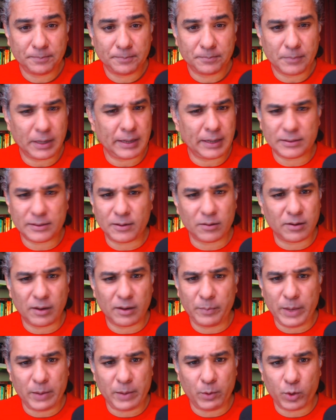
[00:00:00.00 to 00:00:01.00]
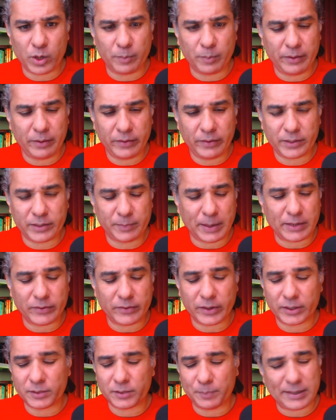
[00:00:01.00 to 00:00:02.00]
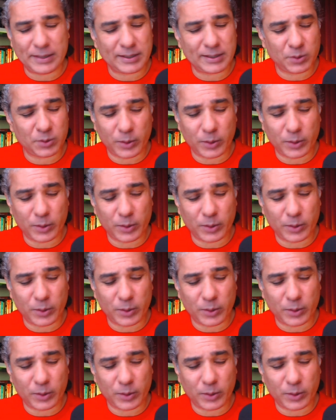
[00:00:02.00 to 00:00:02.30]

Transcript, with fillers: But it's not going to be able to compete with space, SpaceX